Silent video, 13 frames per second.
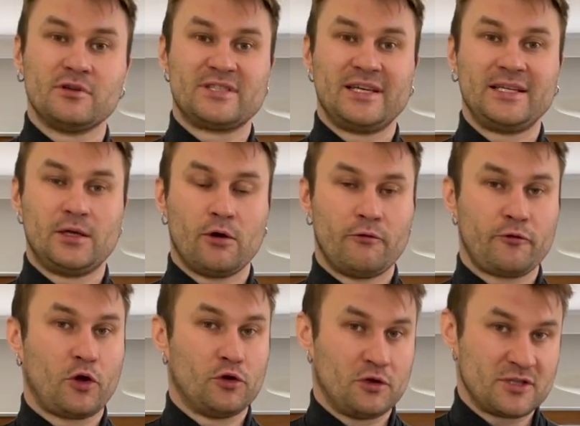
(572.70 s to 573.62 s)
city of
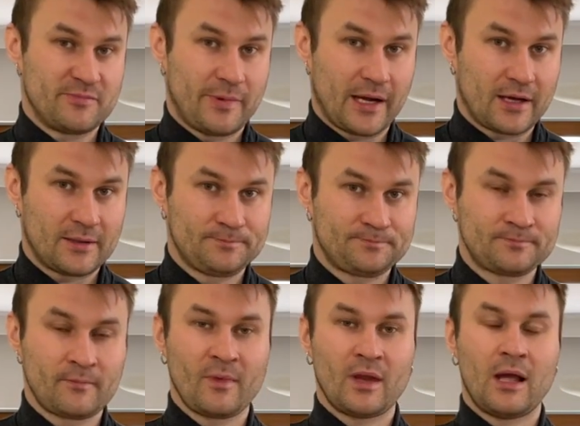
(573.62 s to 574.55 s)
Königsberg.
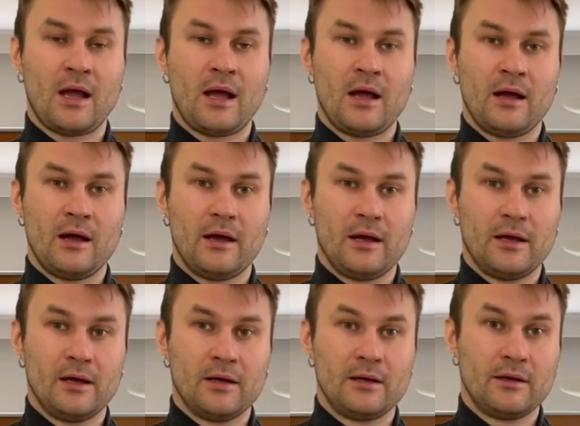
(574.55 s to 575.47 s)

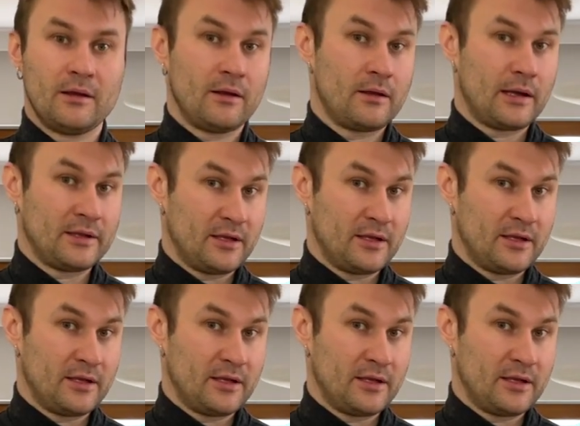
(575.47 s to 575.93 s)
At